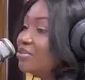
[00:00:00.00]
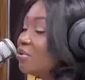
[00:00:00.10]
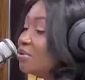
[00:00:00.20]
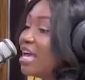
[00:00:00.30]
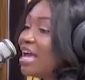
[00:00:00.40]

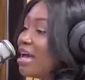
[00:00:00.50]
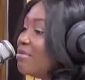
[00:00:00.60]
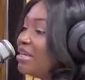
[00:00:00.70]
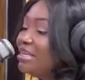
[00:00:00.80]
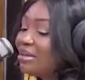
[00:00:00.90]
So yeah,
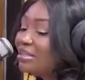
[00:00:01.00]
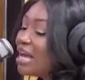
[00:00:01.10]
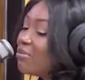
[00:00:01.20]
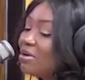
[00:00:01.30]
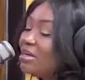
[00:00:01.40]
I mean,
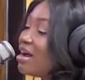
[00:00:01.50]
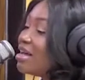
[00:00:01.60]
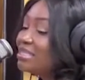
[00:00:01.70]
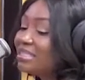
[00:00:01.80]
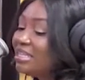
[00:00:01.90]
that 1
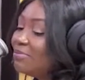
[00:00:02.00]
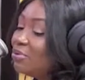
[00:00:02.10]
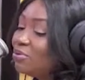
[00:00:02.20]
hour sleep,